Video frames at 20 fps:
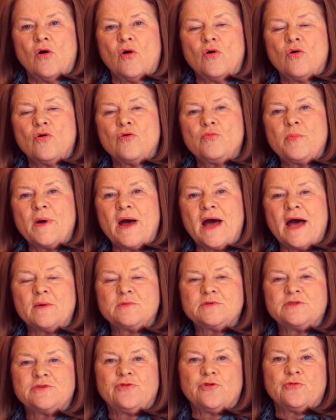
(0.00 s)
or
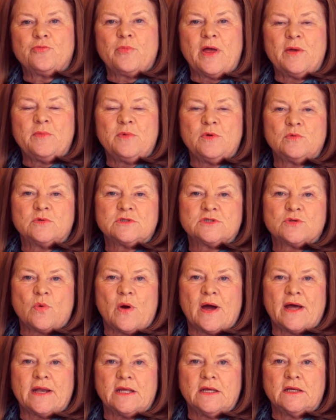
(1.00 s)
perhaps if your baby was
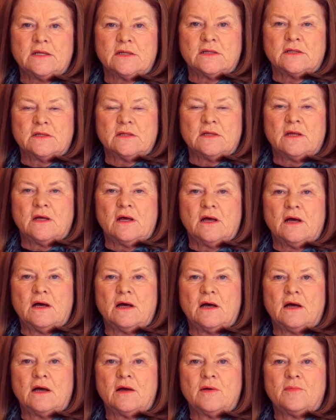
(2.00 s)
quite ill
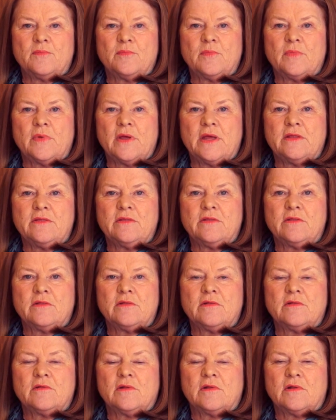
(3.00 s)

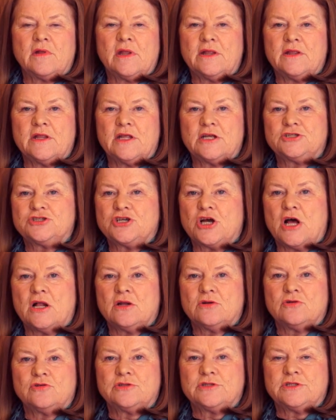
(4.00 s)
in their
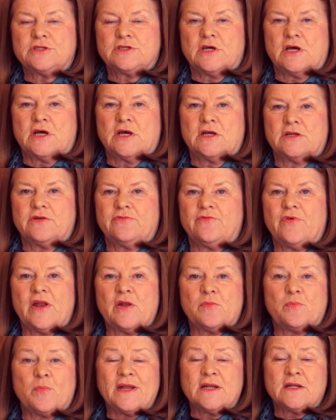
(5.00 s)
childhood
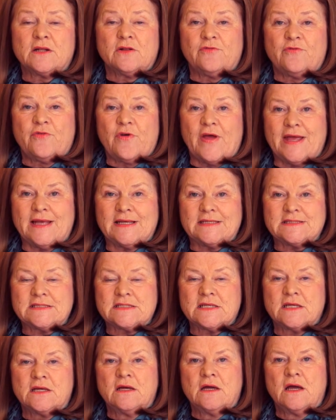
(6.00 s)
developmental
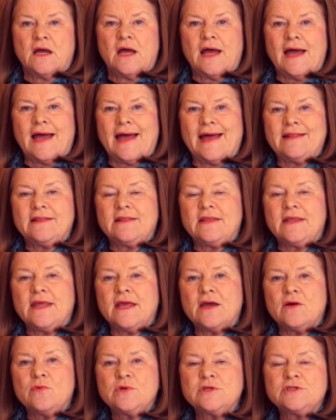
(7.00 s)
phase. And
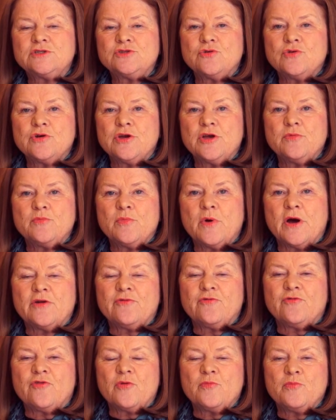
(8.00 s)
here we're talking about
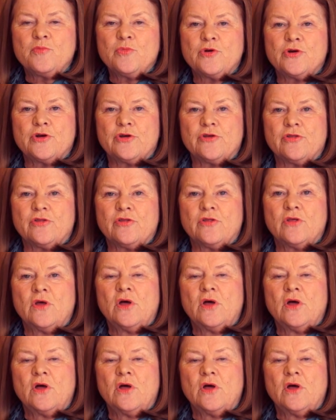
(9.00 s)
from birth